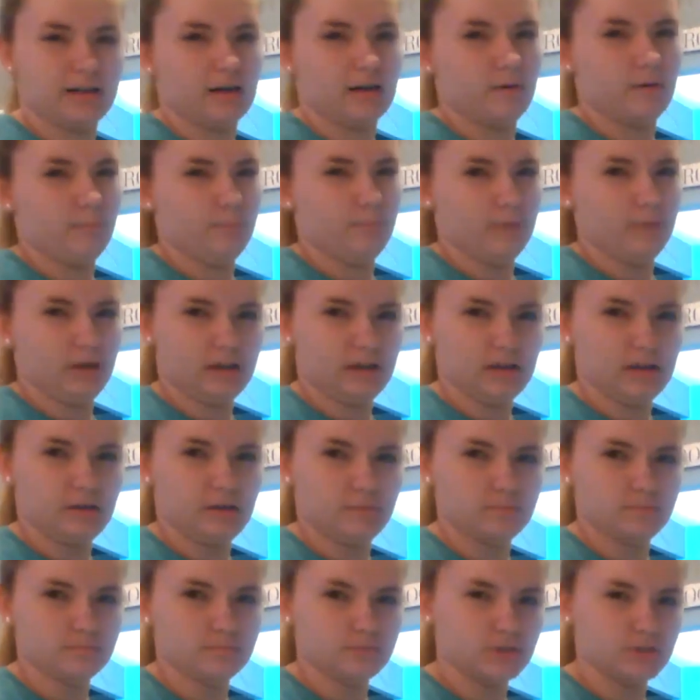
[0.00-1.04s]
a
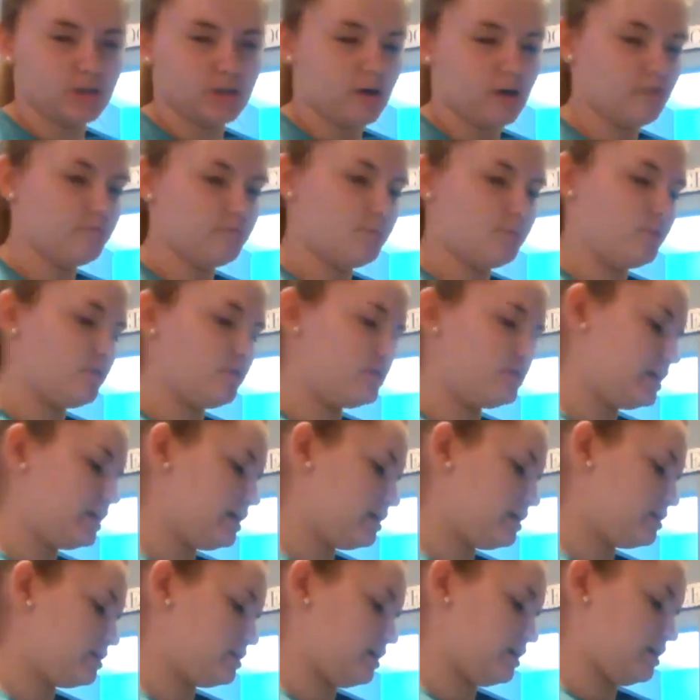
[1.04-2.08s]
medium soft-boiled
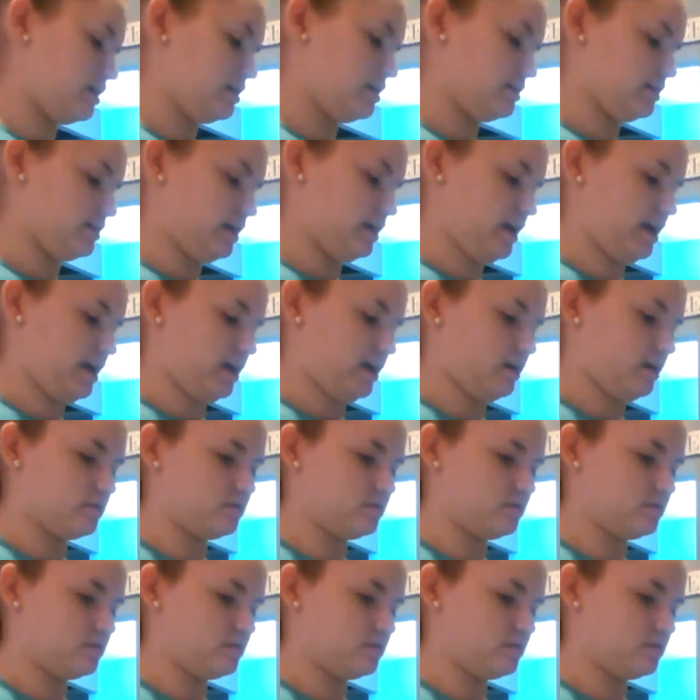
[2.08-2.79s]
egg, not like